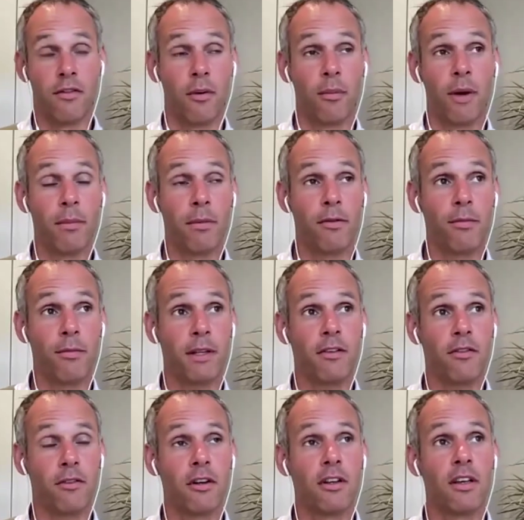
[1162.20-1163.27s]
from my
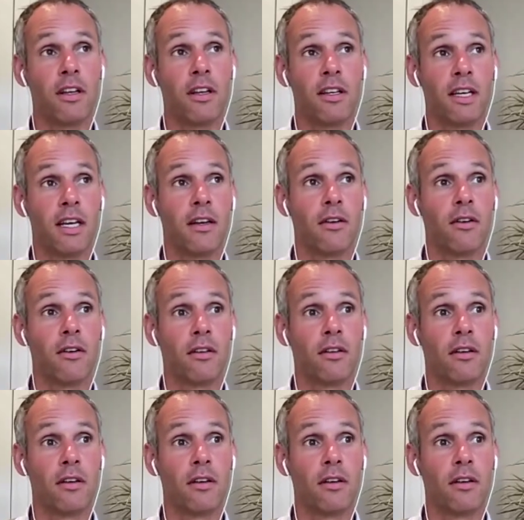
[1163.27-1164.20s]
perspective, right, at the end,